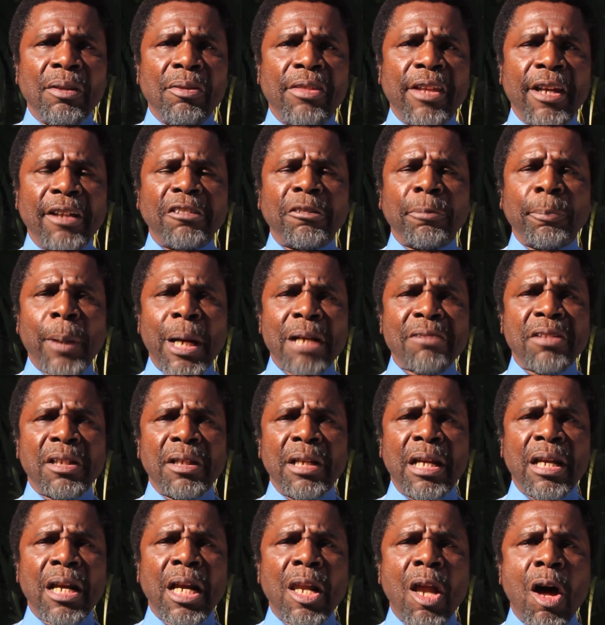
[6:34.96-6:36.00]
This
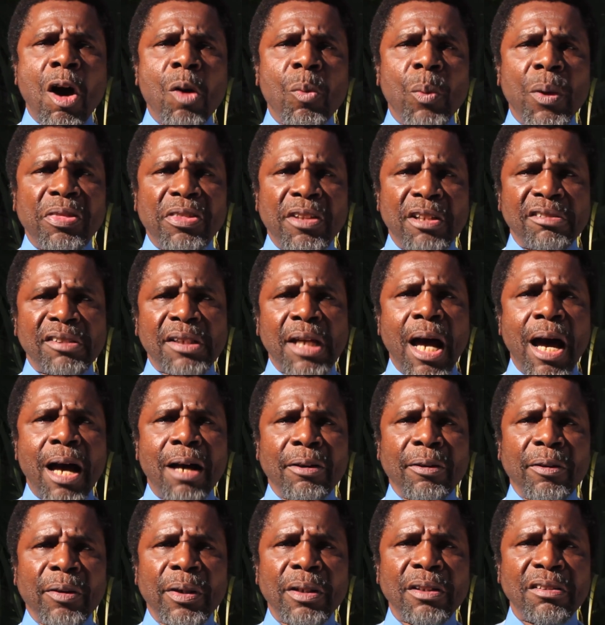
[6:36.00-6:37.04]
president, along with this
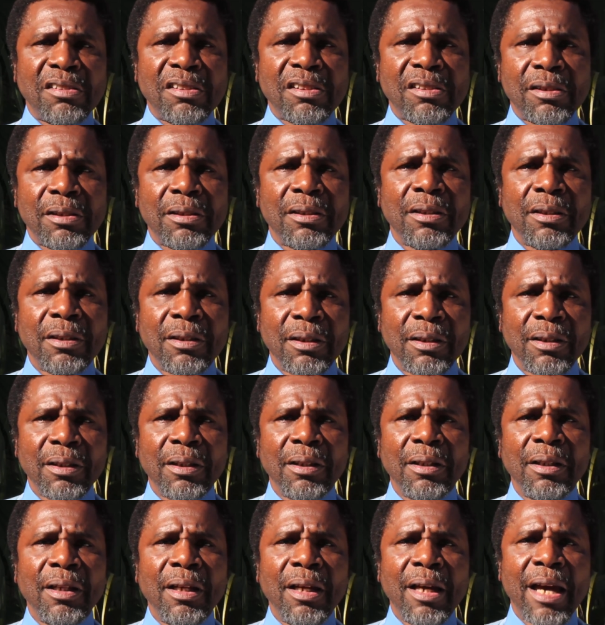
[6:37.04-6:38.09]
Congress,
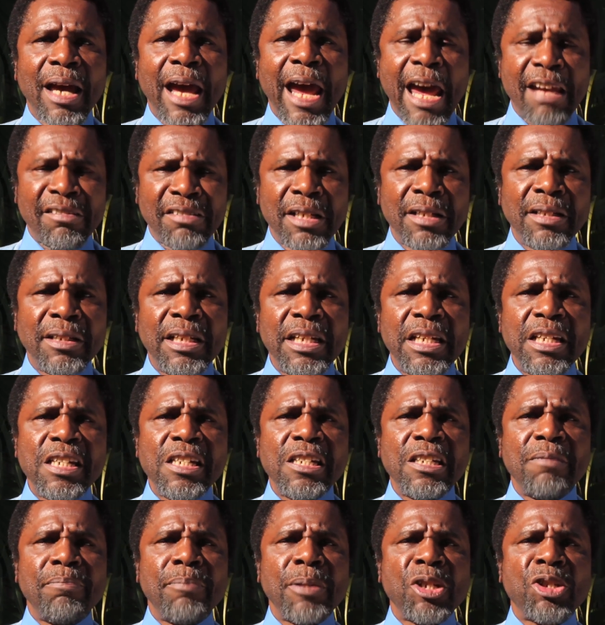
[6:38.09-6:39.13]
has
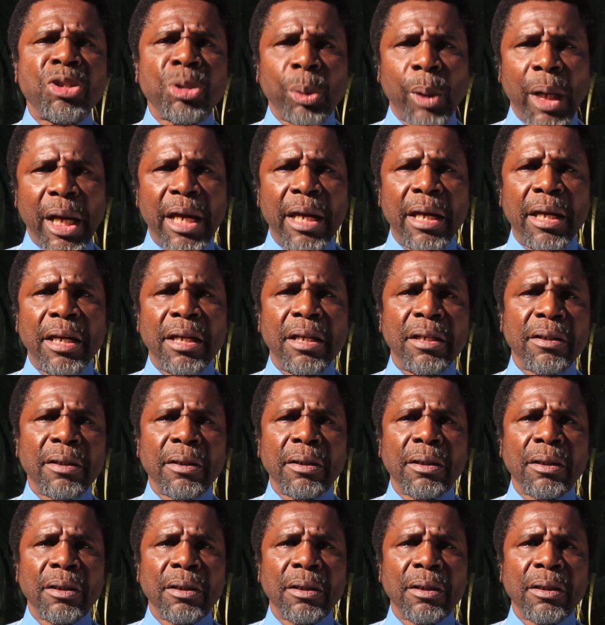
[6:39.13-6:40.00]
indeed betrayed